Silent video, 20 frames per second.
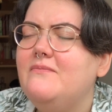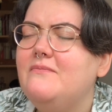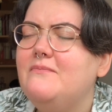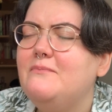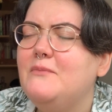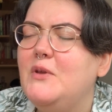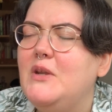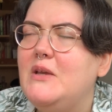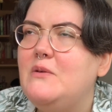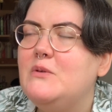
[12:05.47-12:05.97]

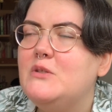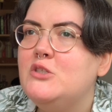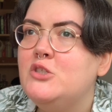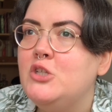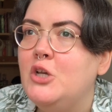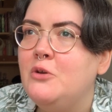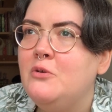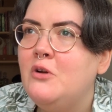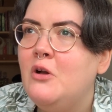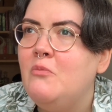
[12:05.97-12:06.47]
Monique was
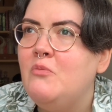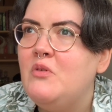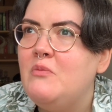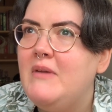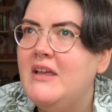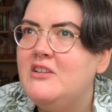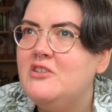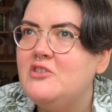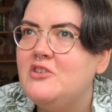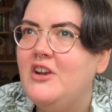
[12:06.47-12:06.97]
so
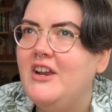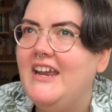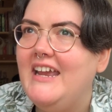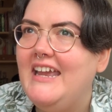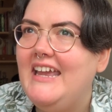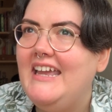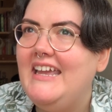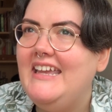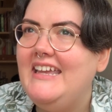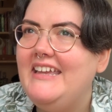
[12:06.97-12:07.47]

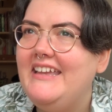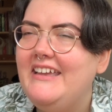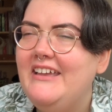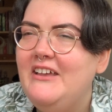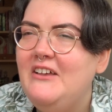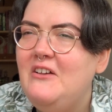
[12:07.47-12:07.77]
complimentary